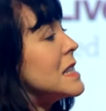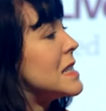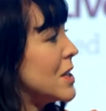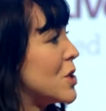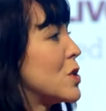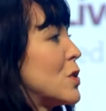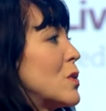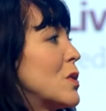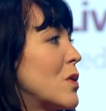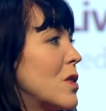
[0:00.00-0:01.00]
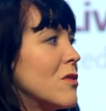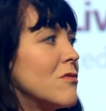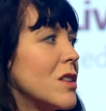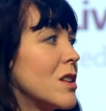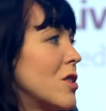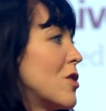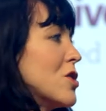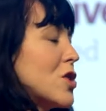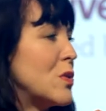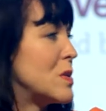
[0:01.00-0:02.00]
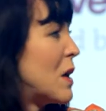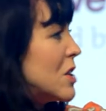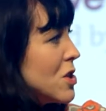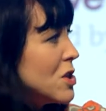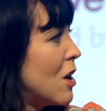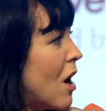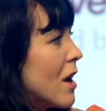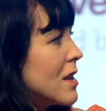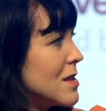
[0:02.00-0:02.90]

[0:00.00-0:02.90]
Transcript: It's digital. You can shoot as much as you like.